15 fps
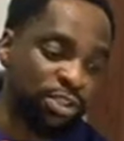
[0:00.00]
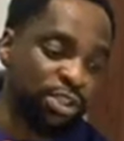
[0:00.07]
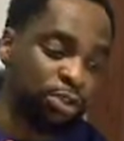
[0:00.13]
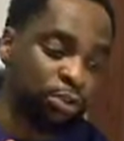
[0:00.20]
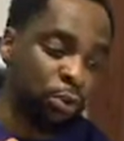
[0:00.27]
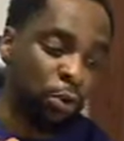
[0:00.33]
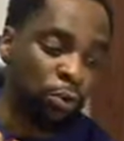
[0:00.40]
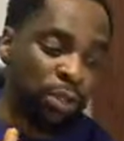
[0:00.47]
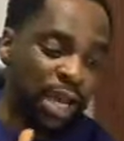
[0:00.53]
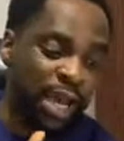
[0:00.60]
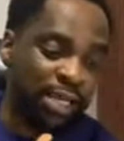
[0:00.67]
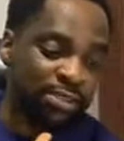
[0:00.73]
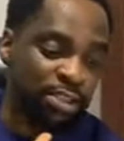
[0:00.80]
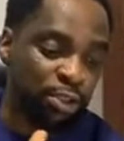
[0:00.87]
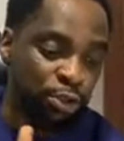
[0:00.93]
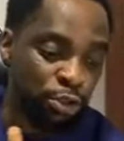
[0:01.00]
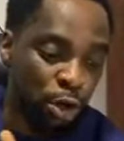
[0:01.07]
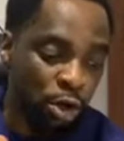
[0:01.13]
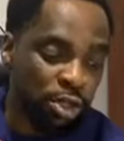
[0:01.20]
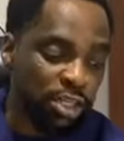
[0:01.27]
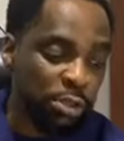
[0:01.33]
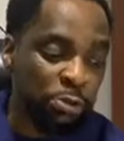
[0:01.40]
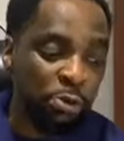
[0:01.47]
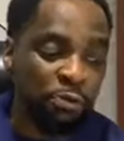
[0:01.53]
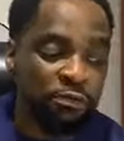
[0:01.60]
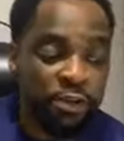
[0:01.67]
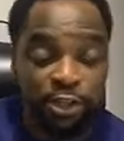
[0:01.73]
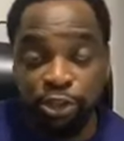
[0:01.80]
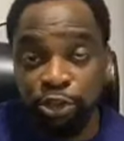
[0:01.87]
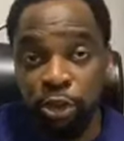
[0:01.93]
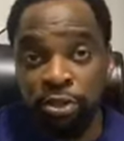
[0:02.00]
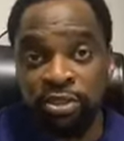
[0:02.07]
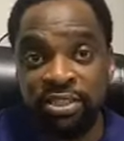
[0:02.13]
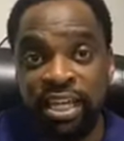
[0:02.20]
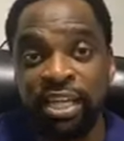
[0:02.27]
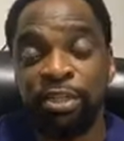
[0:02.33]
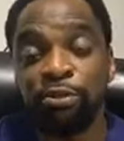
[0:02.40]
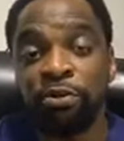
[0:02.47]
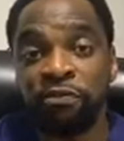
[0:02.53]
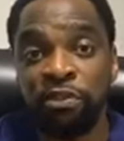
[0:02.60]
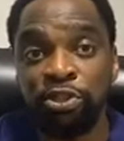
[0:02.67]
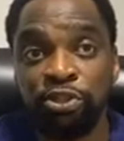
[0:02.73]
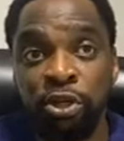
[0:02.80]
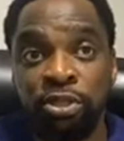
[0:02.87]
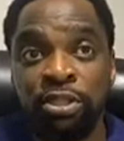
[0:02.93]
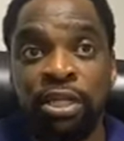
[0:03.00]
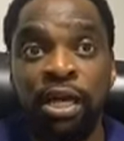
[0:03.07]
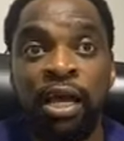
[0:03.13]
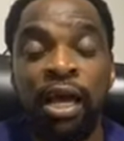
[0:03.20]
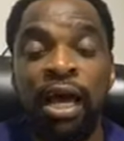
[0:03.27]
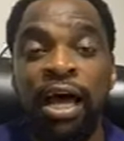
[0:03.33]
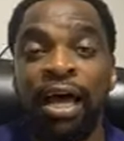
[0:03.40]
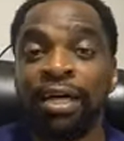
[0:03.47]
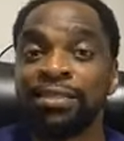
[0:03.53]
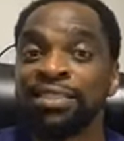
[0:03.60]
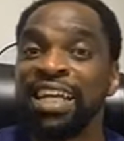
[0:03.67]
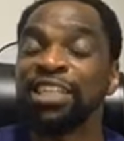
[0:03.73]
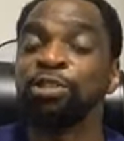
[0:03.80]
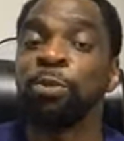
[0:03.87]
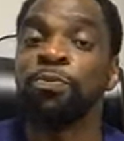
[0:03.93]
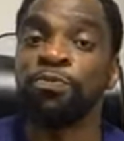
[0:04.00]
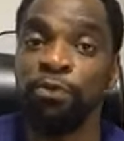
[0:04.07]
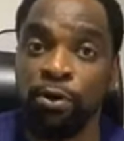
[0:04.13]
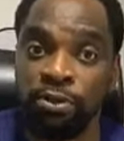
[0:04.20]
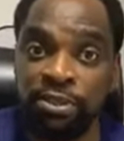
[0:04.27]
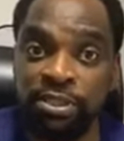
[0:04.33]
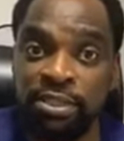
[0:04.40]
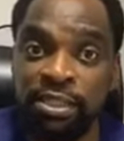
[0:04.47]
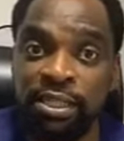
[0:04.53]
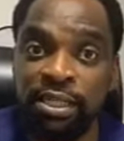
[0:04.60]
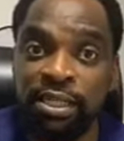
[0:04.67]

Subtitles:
what is known as the Young Tech Innovation Startup Fund.